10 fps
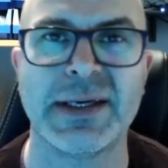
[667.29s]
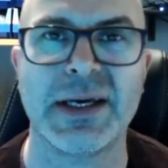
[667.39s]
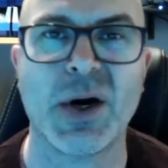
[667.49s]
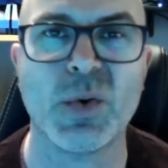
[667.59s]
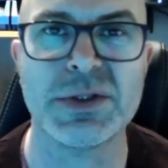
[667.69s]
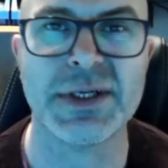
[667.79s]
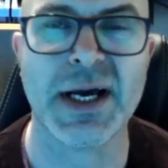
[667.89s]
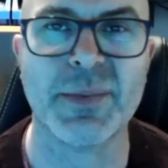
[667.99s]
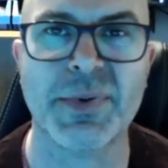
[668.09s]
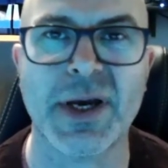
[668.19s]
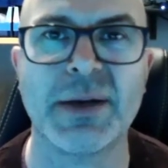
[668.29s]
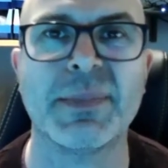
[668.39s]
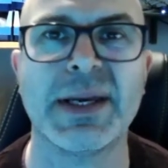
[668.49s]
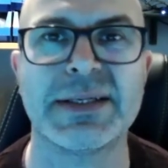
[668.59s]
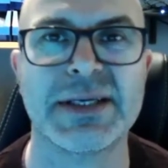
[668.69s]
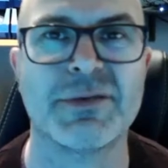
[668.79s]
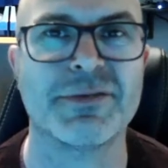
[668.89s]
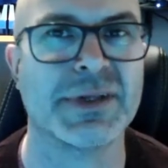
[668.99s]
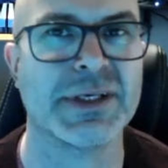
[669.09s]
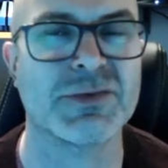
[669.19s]
holds up and makes up
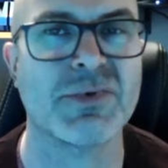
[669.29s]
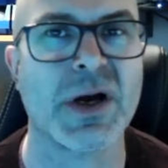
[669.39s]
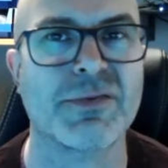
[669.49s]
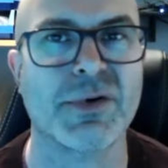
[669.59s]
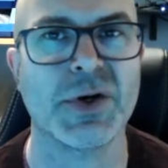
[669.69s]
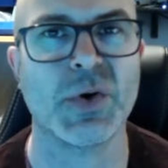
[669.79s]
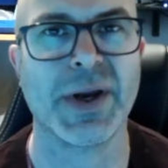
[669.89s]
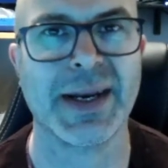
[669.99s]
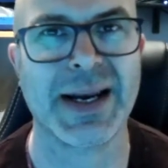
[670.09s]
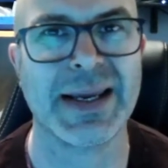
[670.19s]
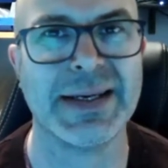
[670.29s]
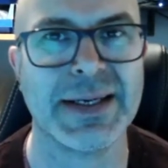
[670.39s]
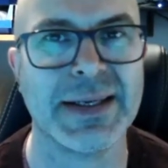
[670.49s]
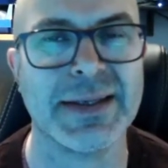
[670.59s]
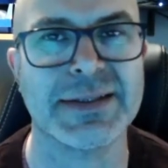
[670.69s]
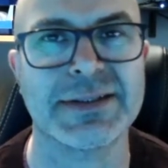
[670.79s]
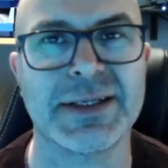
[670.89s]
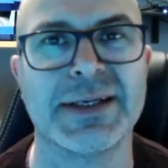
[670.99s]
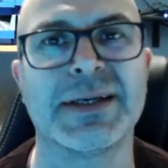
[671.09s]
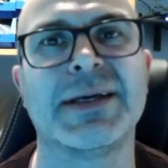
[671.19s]
for this rather annoying LED
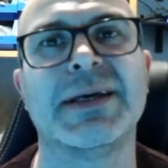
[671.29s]
that